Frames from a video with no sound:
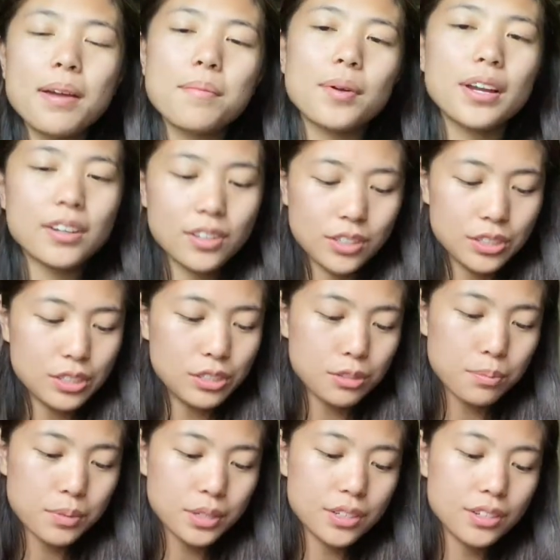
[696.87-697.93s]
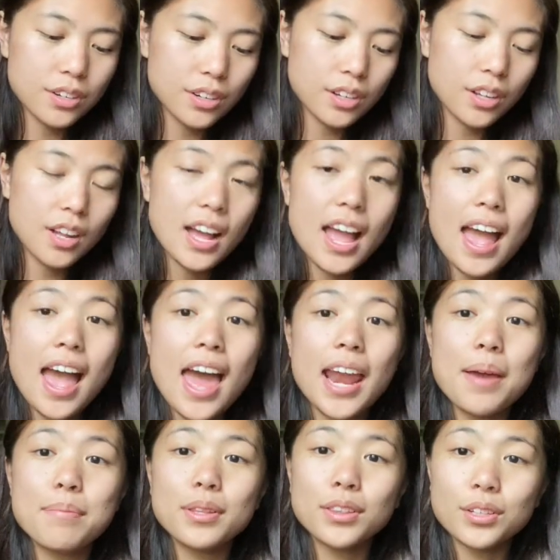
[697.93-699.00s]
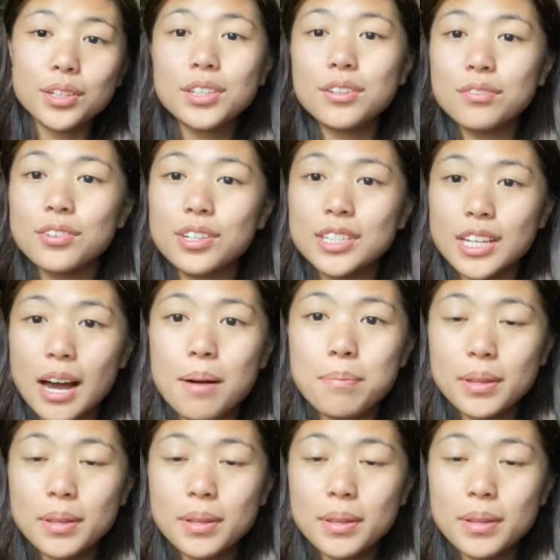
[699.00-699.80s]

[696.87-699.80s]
brand called New Breed Girl, and I've been looking for a top